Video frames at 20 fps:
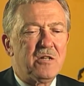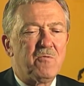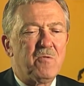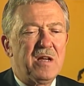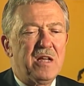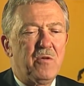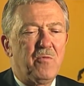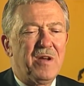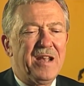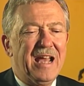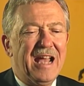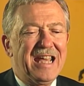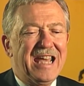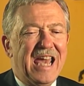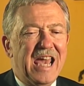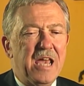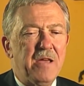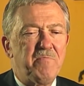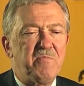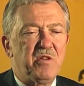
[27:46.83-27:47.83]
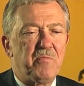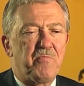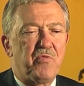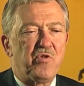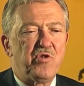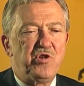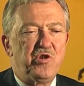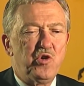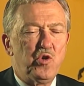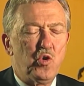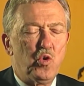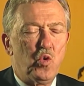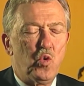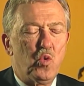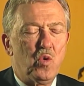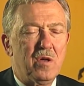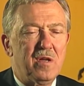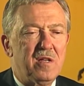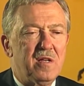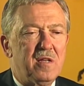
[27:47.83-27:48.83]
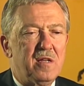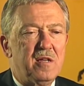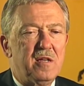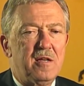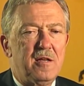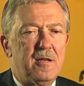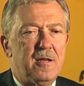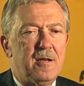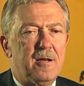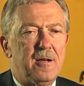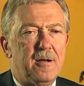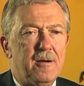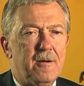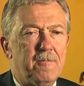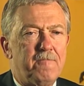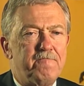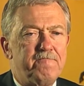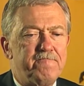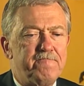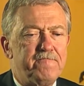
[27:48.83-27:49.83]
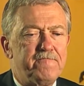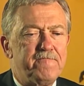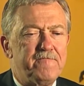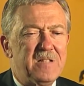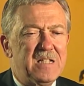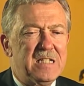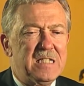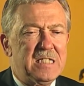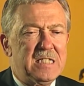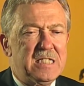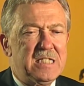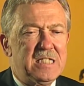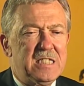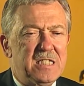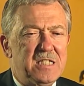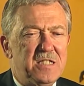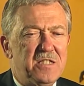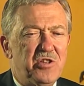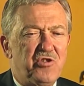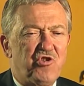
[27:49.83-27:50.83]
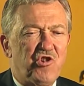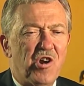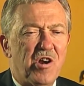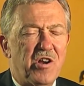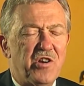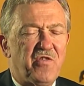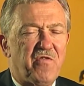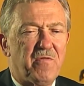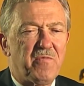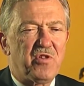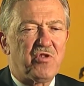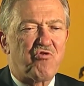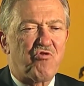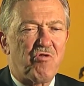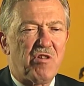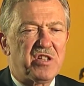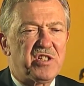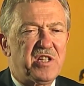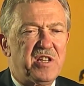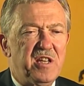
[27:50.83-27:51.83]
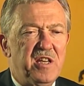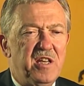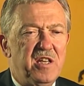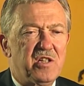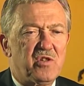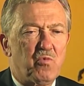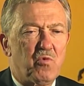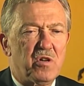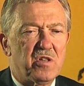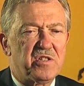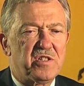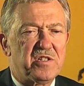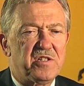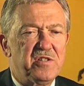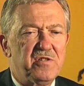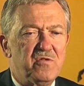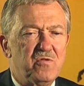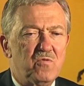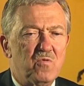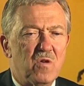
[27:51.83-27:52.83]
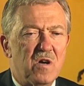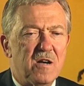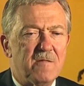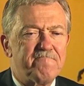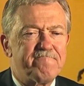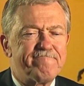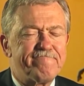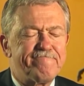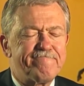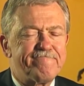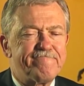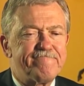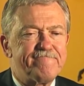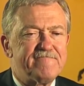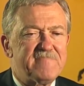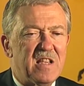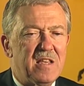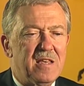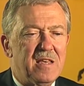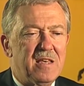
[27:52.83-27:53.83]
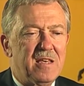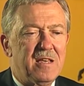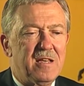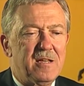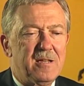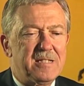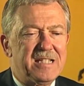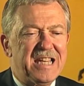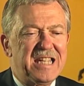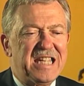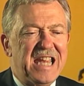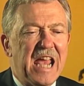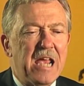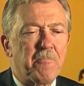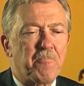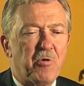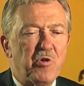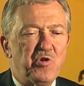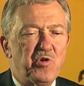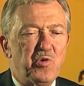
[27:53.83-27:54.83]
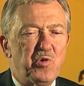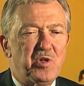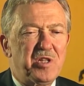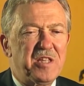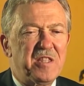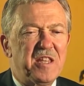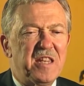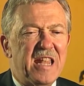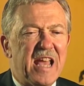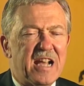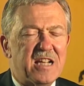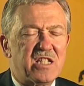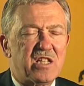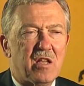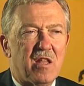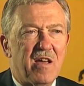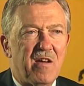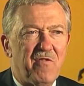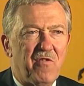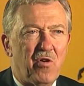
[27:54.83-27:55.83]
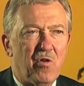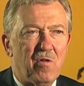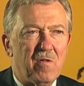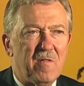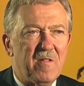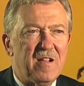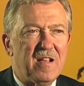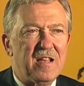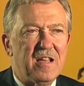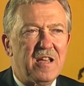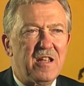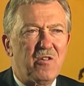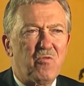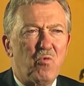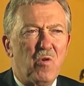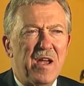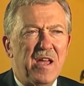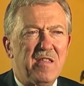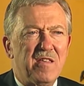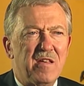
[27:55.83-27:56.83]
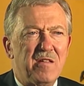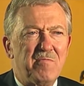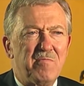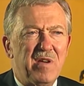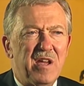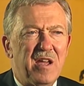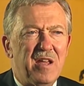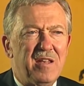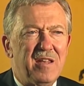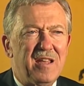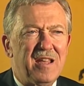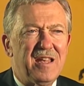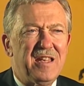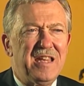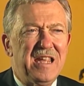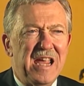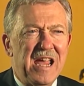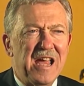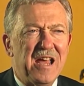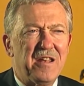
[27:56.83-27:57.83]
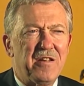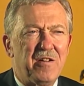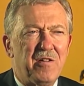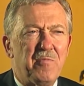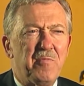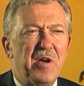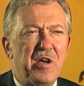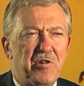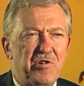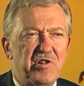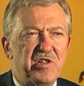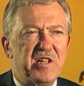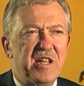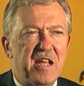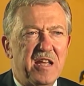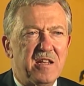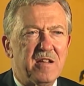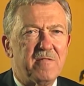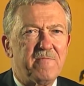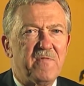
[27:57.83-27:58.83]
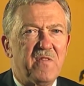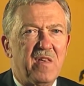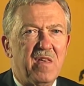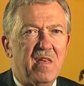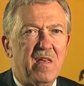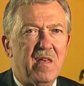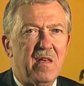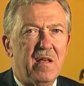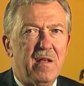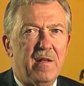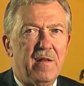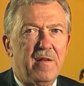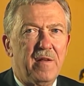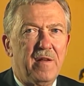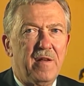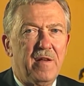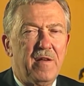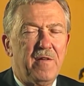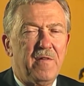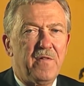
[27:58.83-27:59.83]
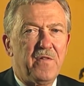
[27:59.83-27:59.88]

When, when I came to Purdue, um, the charge from the trustees was to uh, to take Purdue to the next level in a way that made Indiana a better state. Uh,